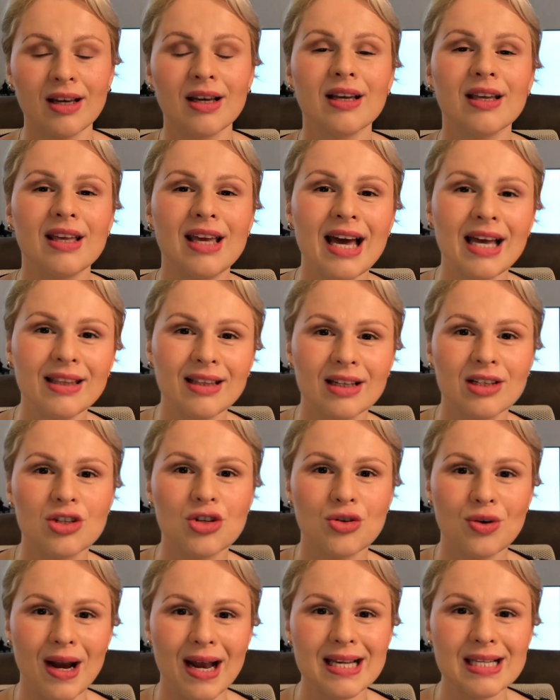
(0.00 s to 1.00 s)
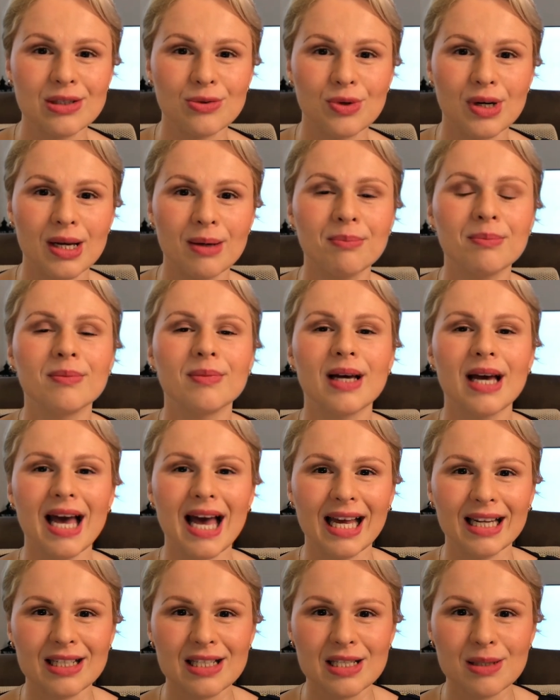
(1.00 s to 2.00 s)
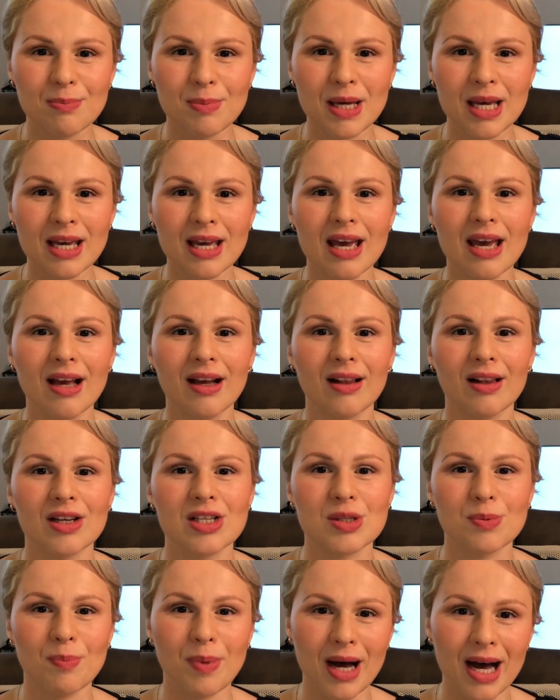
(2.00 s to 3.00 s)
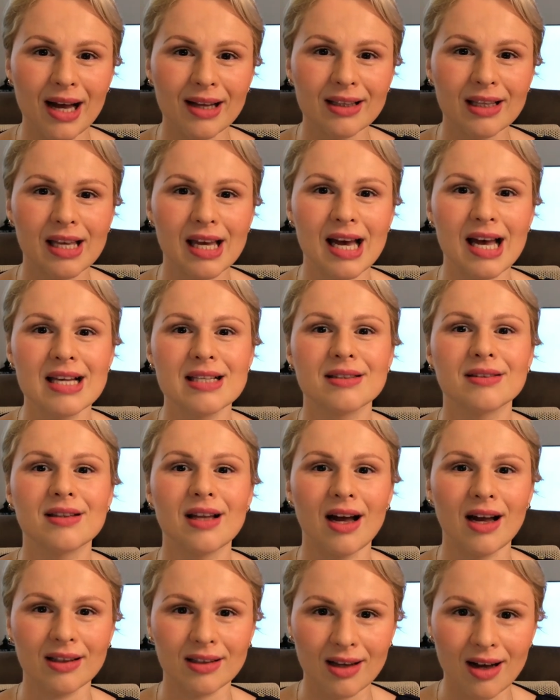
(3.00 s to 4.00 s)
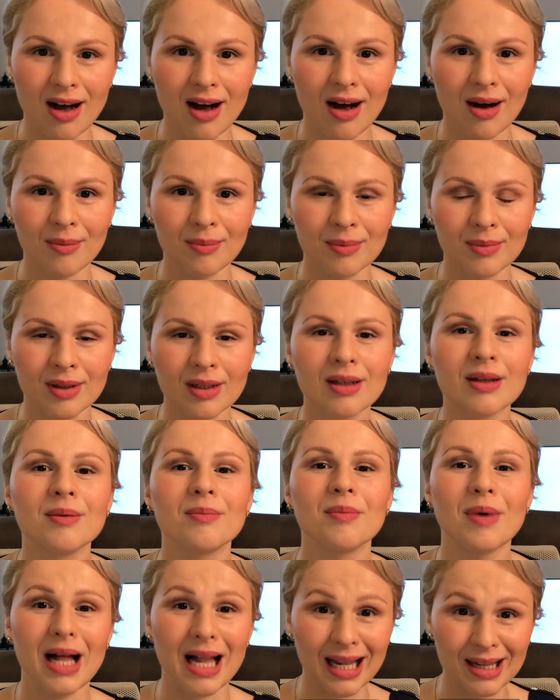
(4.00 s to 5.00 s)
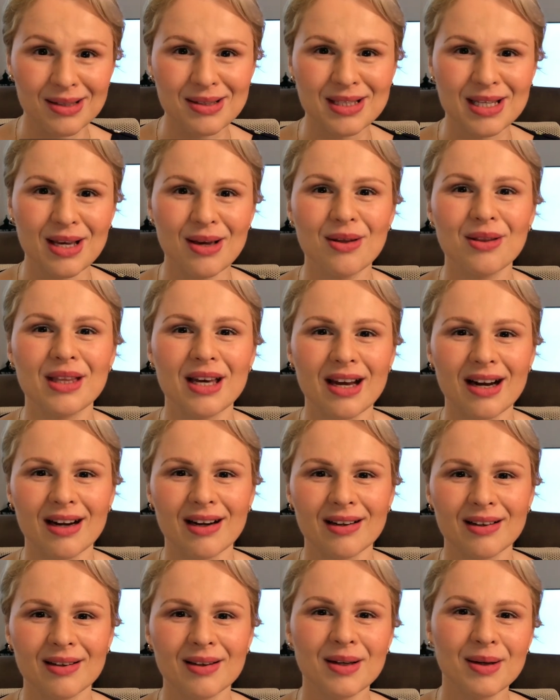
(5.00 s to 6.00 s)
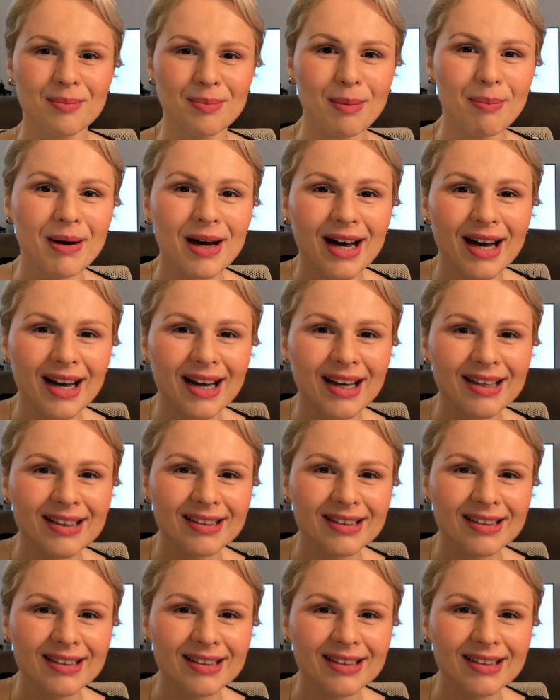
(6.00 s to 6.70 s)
Get the transcript at speakenglishpodcast.com. I'll see you there. Bye bye.